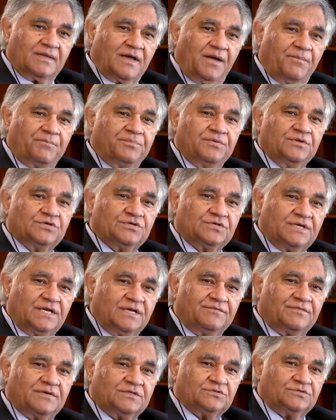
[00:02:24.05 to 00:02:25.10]

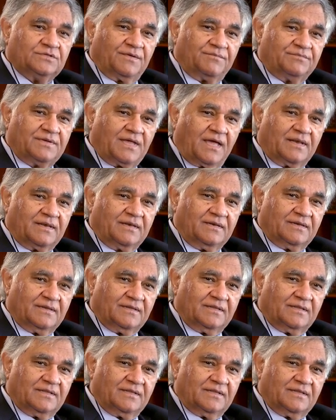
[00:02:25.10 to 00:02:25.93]
appreciate what you have done,